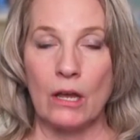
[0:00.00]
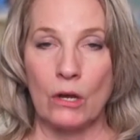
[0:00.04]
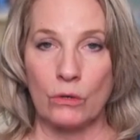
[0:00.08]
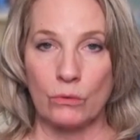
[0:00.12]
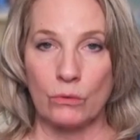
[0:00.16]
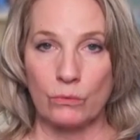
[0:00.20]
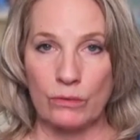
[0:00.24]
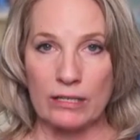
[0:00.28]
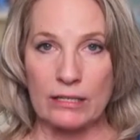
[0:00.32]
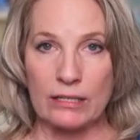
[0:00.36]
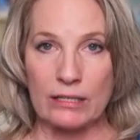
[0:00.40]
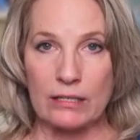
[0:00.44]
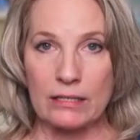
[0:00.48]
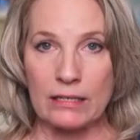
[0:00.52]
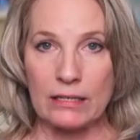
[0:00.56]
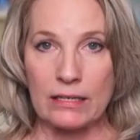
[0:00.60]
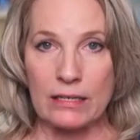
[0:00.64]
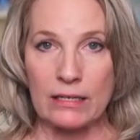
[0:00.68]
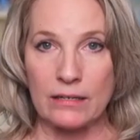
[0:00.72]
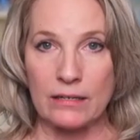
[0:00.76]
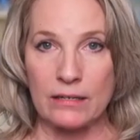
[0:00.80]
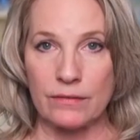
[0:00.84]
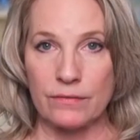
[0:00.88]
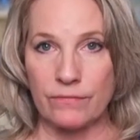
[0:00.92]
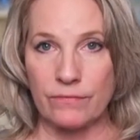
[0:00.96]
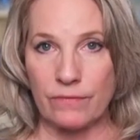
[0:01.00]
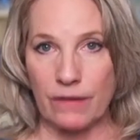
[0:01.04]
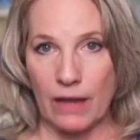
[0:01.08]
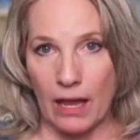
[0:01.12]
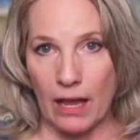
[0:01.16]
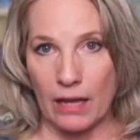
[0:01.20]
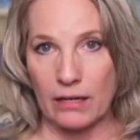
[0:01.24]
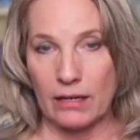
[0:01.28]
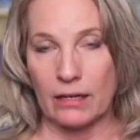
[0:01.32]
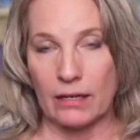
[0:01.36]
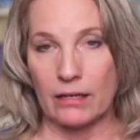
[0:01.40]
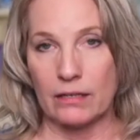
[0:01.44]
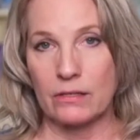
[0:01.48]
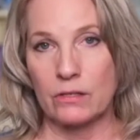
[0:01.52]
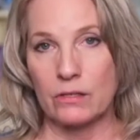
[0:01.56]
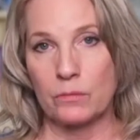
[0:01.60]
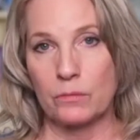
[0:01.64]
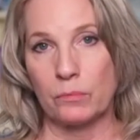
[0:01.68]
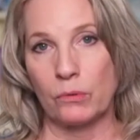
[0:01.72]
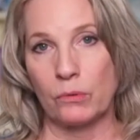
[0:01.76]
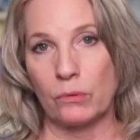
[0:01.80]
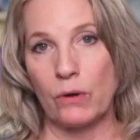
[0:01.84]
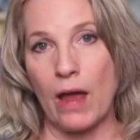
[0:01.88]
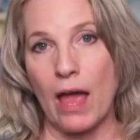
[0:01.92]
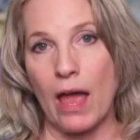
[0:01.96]
receive, and
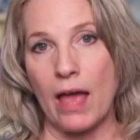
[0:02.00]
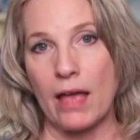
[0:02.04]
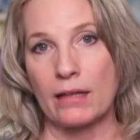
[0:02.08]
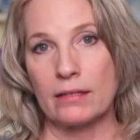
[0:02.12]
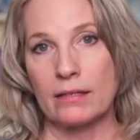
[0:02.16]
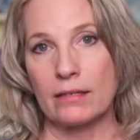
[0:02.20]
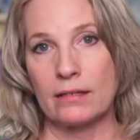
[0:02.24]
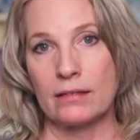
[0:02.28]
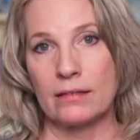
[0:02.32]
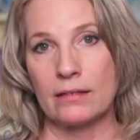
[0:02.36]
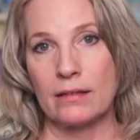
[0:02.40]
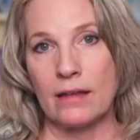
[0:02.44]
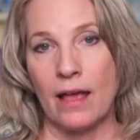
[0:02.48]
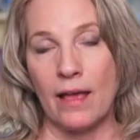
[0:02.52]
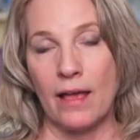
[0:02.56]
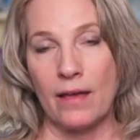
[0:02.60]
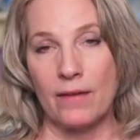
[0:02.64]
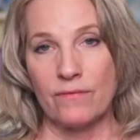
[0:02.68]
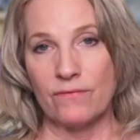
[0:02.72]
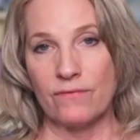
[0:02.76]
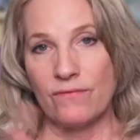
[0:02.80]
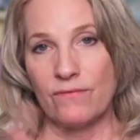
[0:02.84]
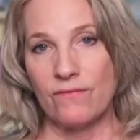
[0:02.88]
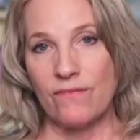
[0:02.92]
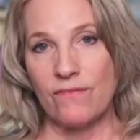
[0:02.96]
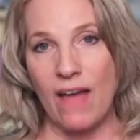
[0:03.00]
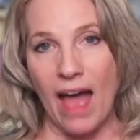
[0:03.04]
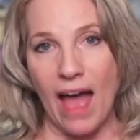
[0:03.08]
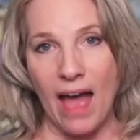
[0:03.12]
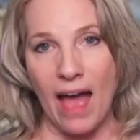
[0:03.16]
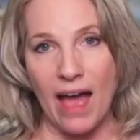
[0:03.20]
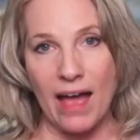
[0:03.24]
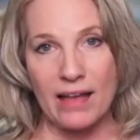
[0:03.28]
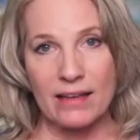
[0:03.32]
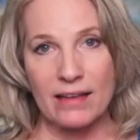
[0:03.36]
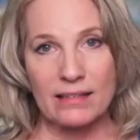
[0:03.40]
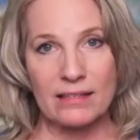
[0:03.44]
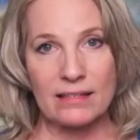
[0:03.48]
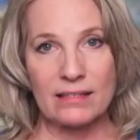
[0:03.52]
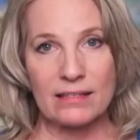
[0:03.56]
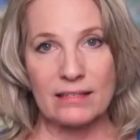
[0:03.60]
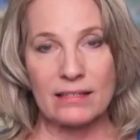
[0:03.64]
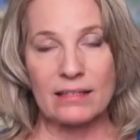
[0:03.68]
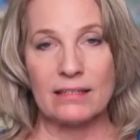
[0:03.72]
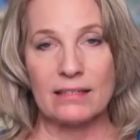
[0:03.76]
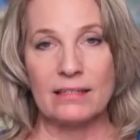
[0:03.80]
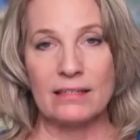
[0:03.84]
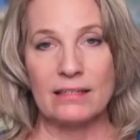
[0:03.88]
express vast,